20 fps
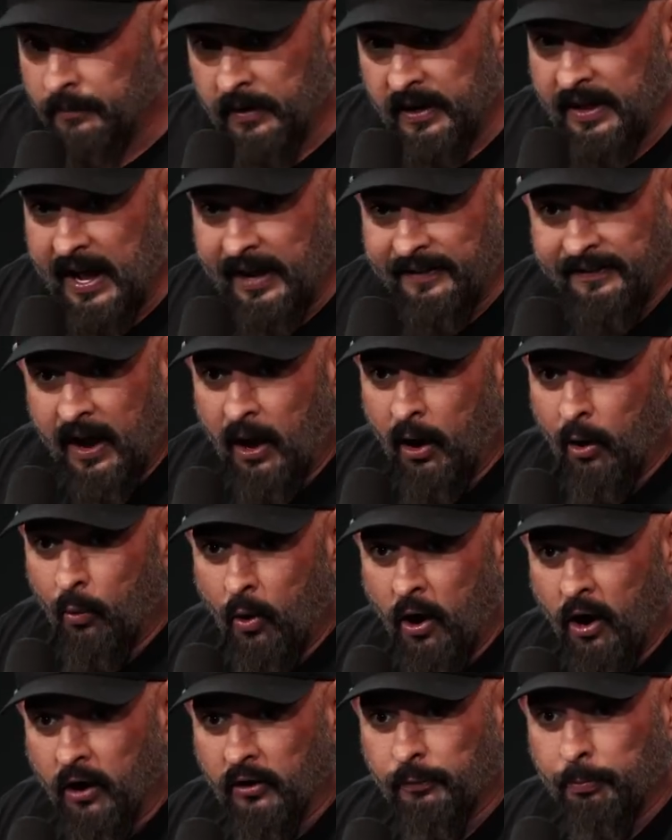And that's how it
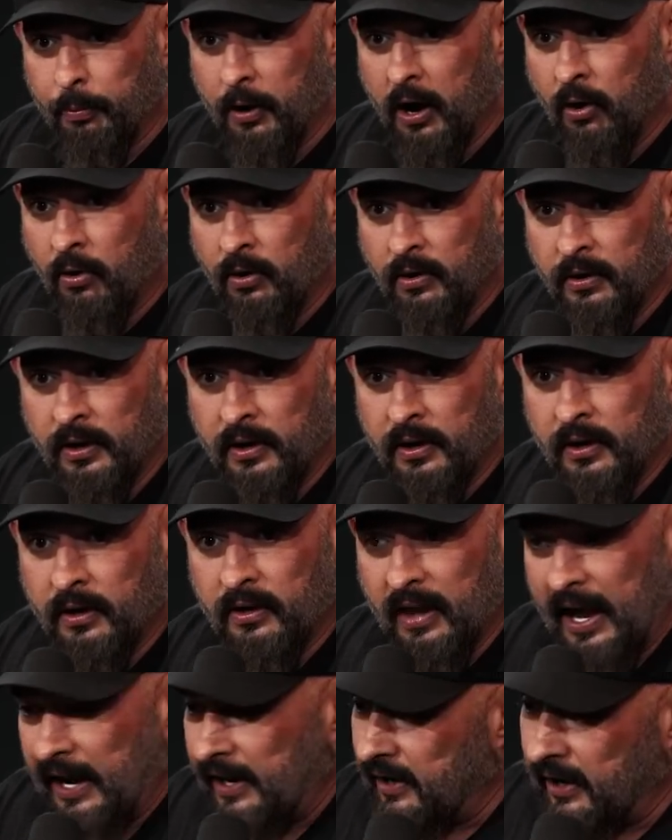works, bro.
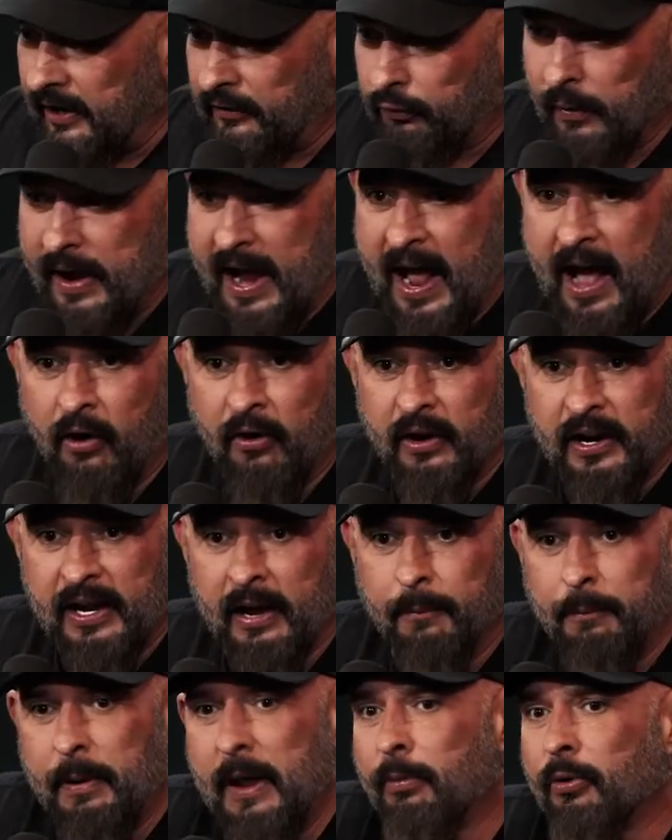Yeah. Like it's
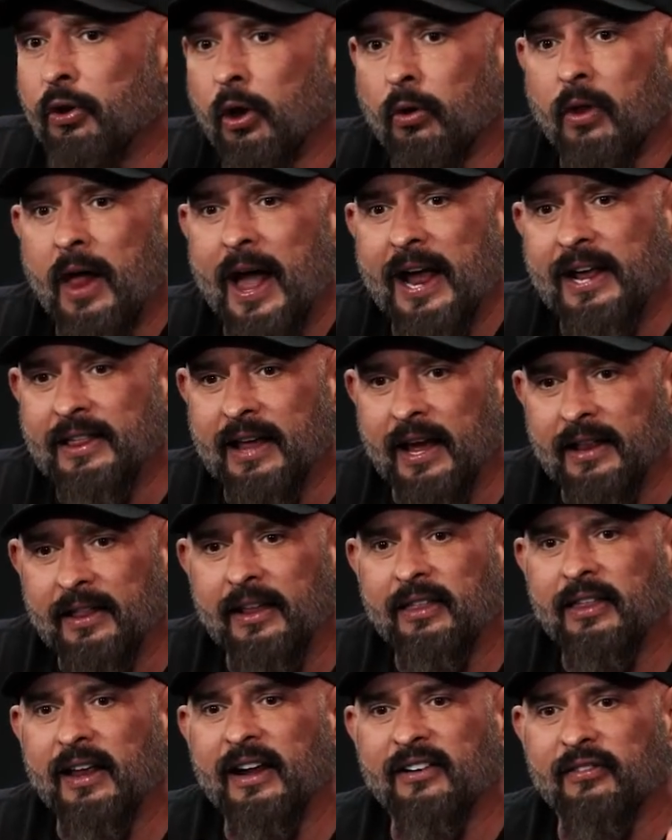reality. And people don't like that.
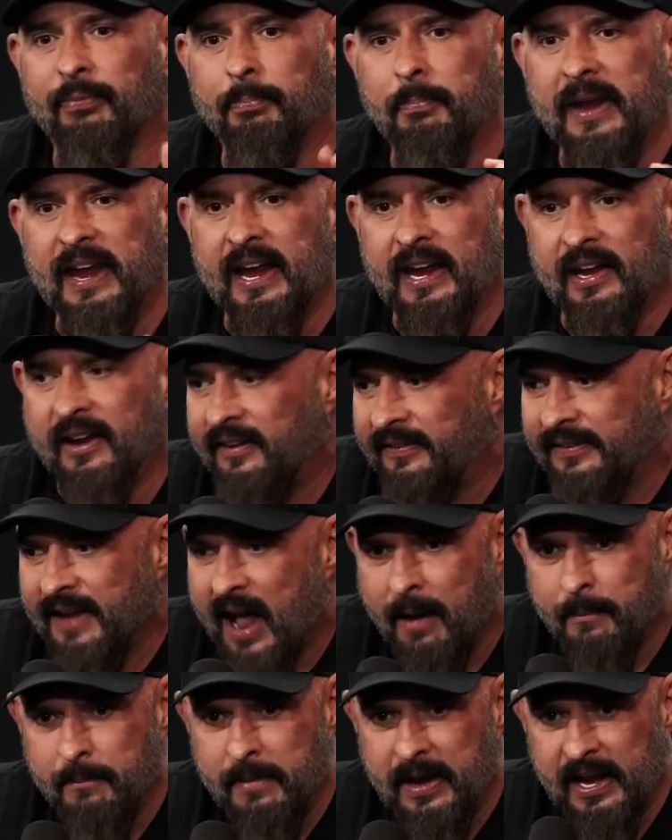They think it's mean. It's
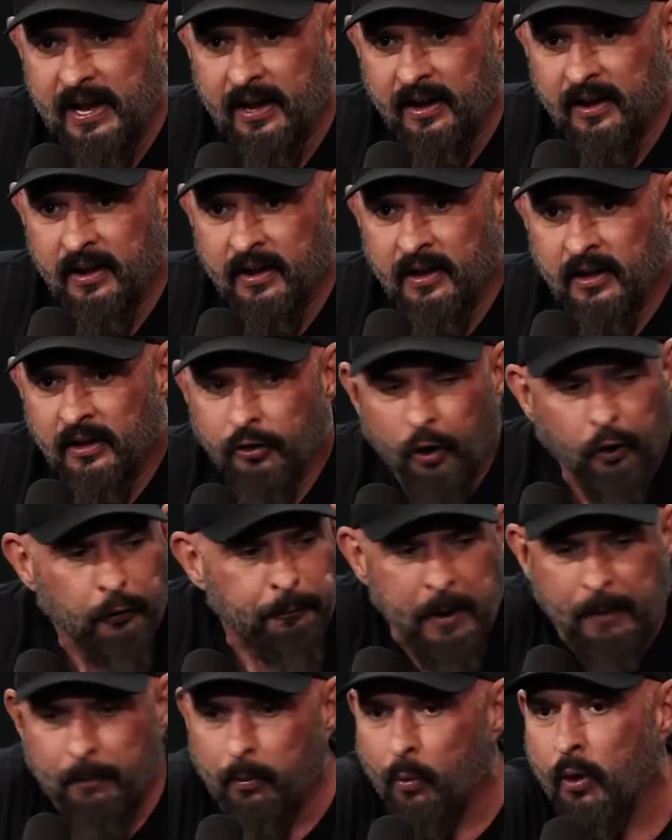not mean. Those
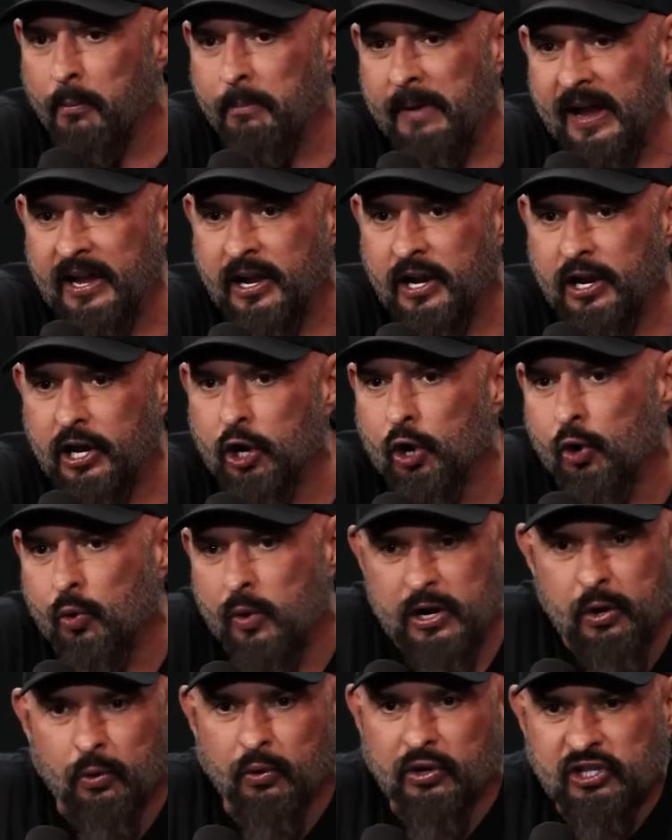people were mean to you
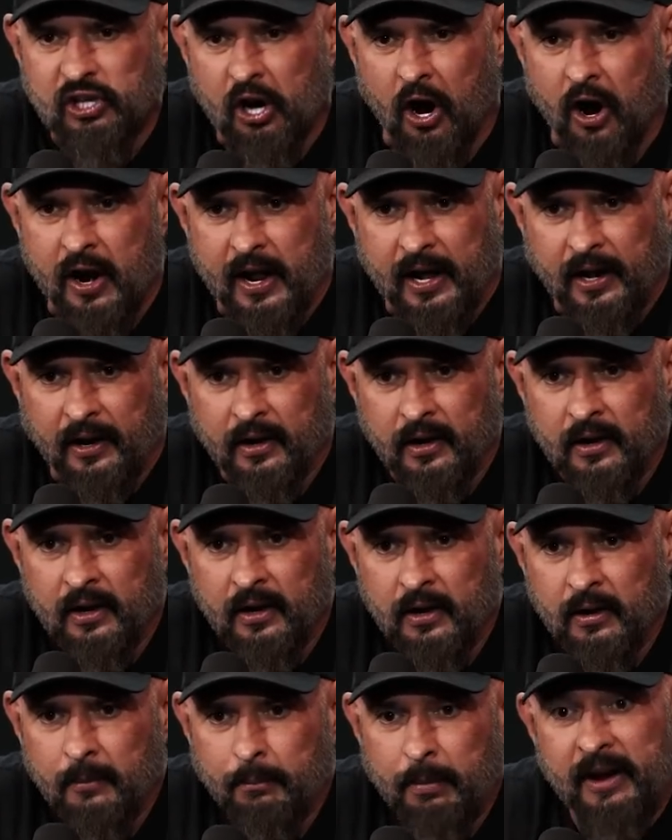when you were starting.
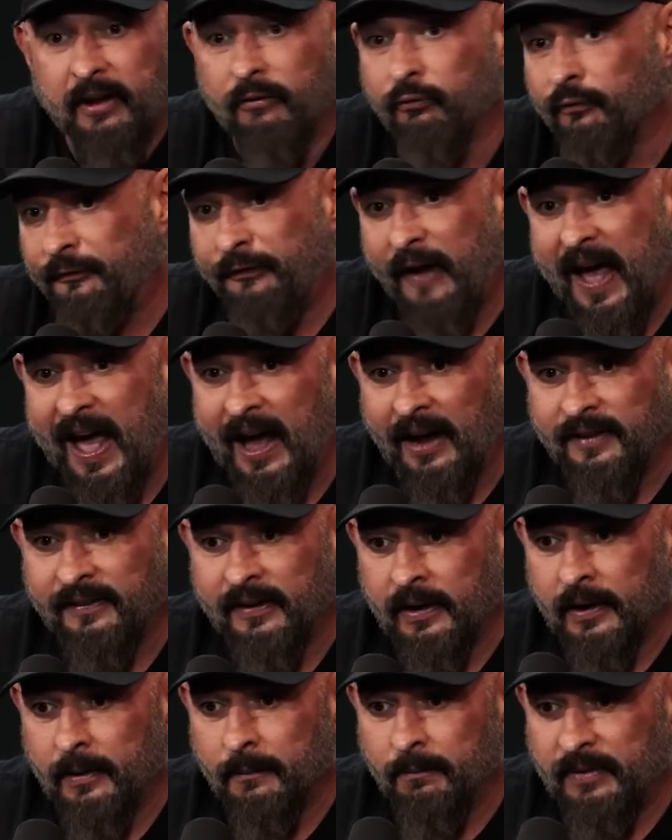But in
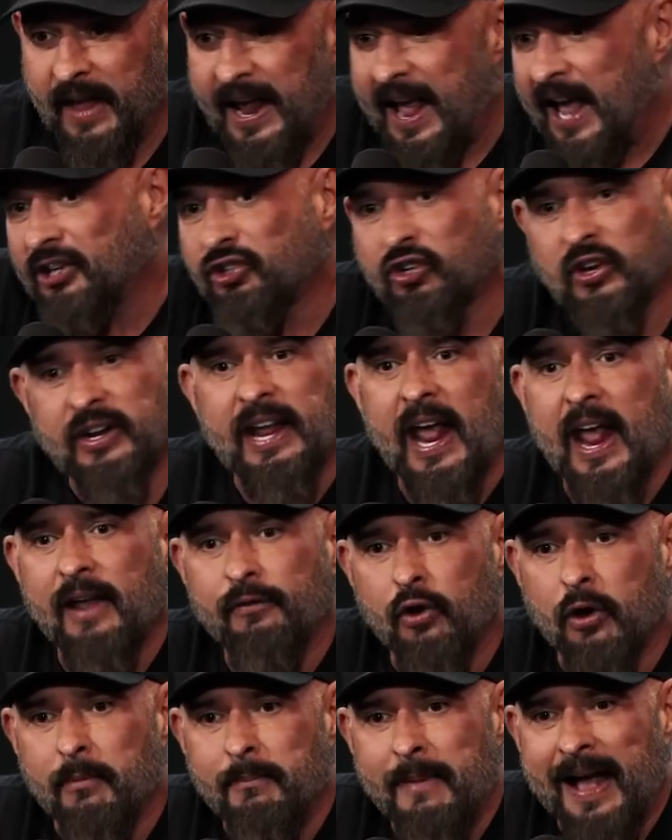fact, they actually
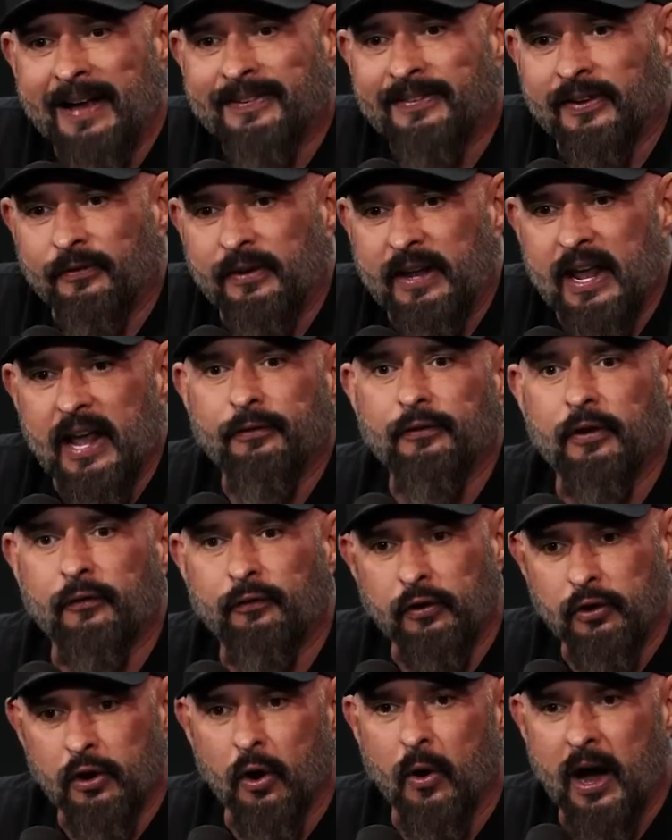gave you a massive gift
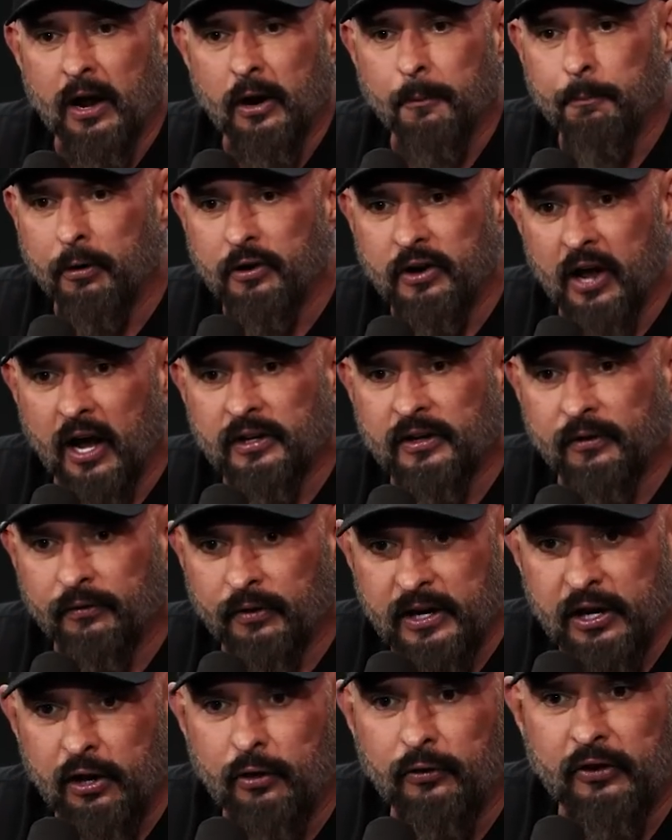if you know how to
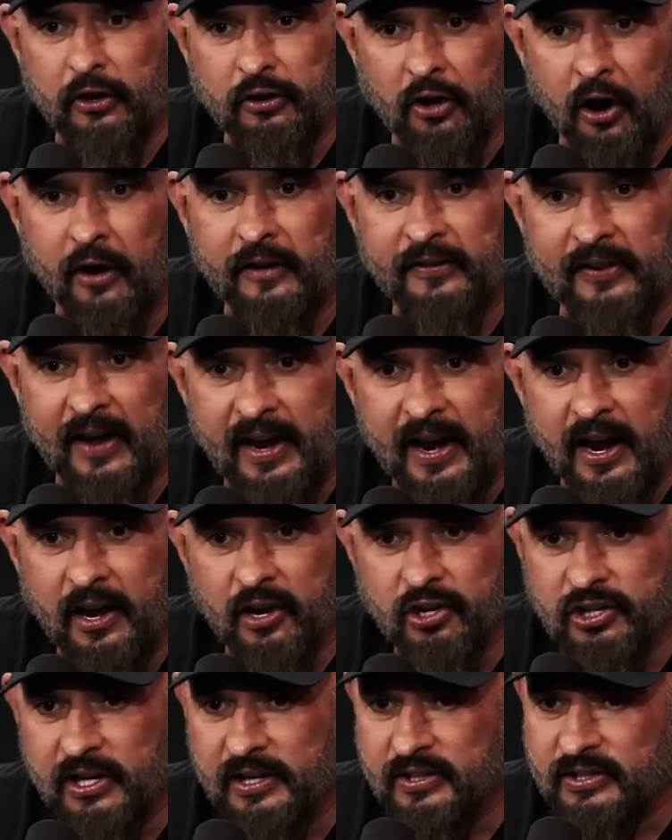productively use the dark side
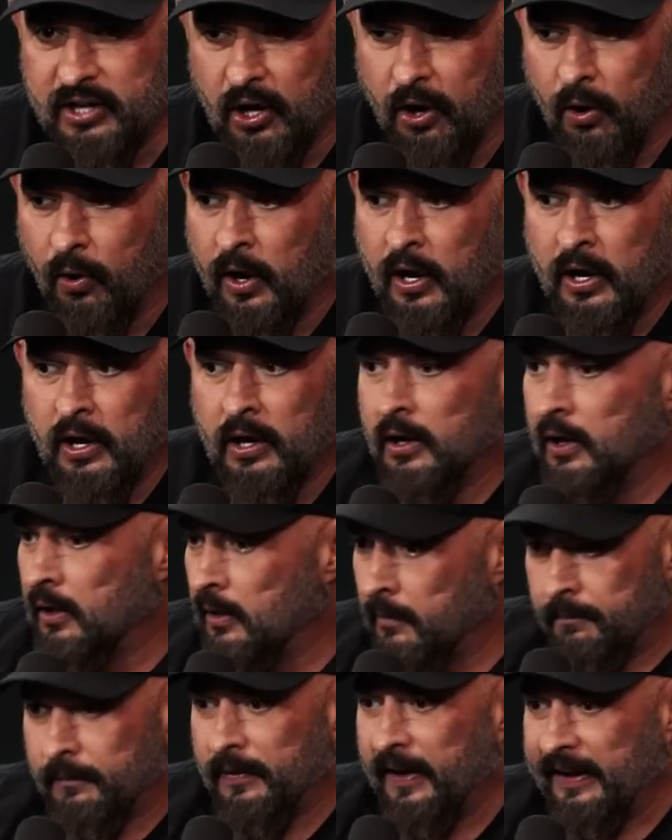energy. So,
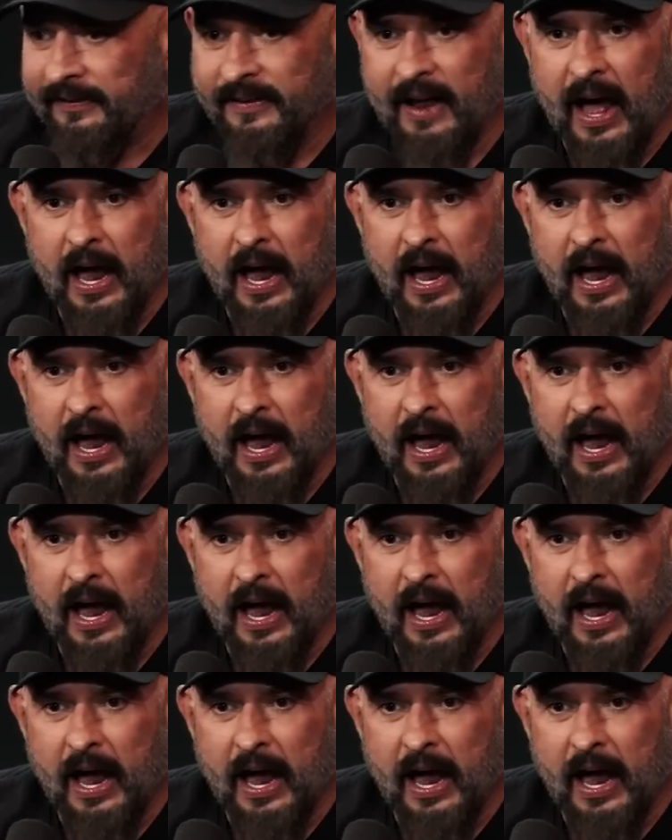it's